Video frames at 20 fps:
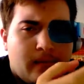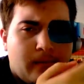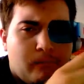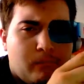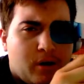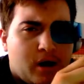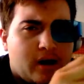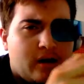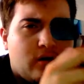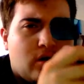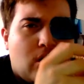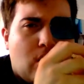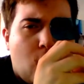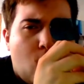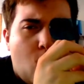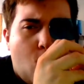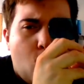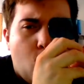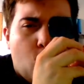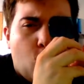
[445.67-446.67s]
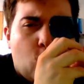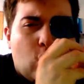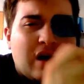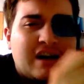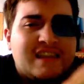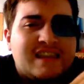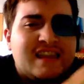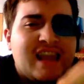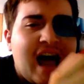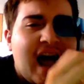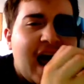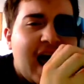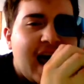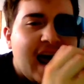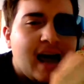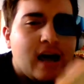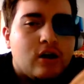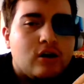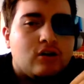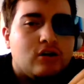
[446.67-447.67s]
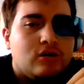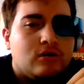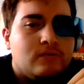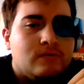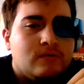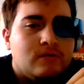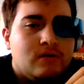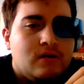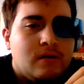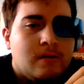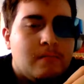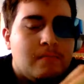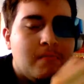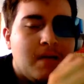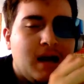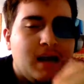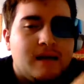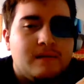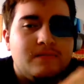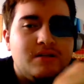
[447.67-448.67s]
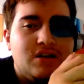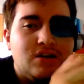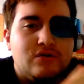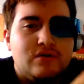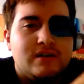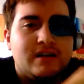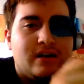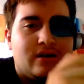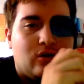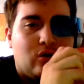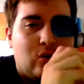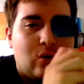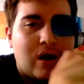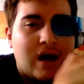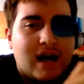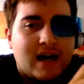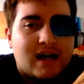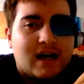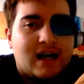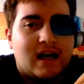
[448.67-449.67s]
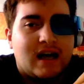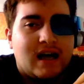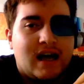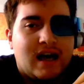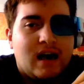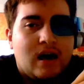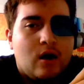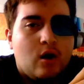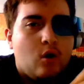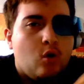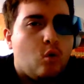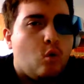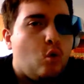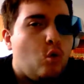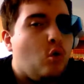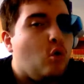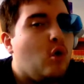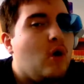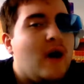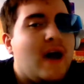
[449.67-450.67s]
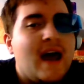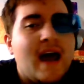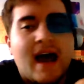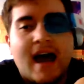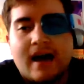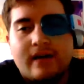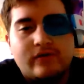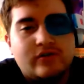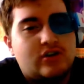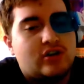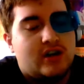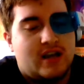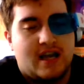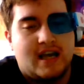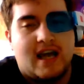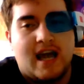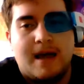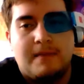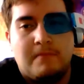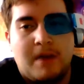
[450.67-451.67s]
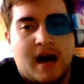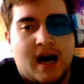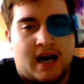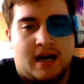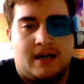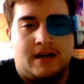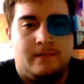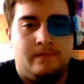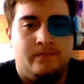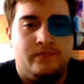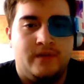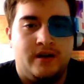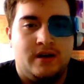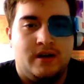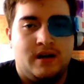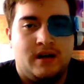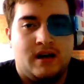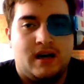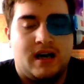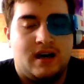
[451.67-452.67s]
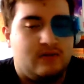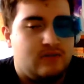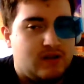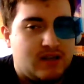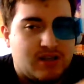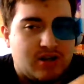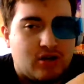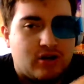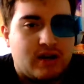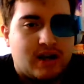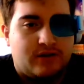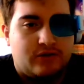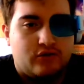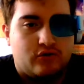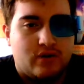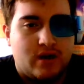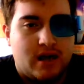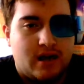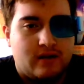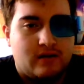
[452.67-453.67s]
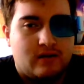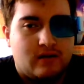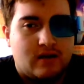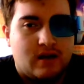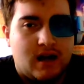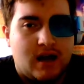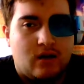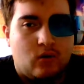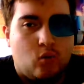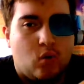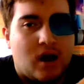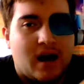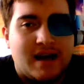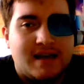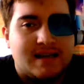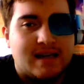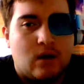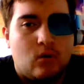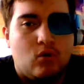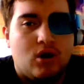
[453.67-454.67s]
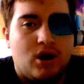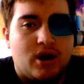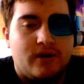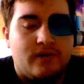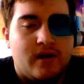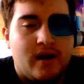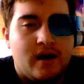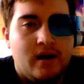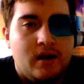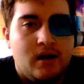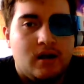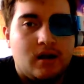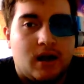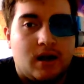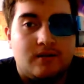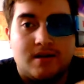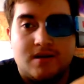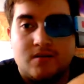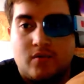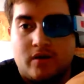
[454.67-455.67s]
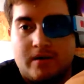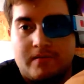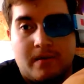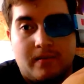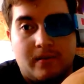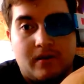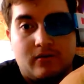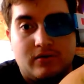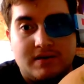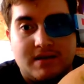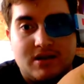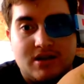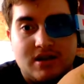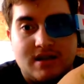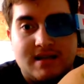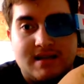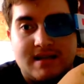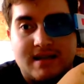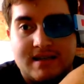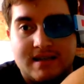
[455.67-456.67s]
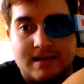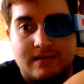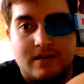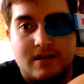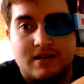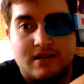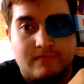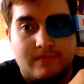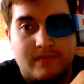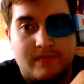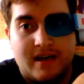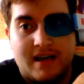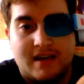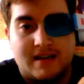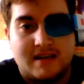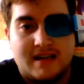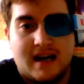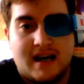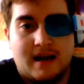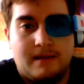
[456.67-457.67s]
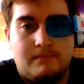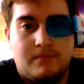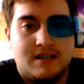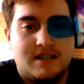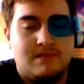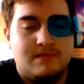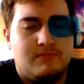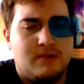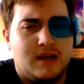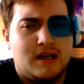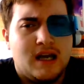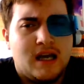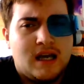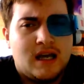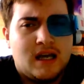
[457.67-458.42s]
But what the hell made him do an errata way after he came back? And this card at 3. And why is that 1? I'm just wondering, maybe OCG said something to make this guy busted, but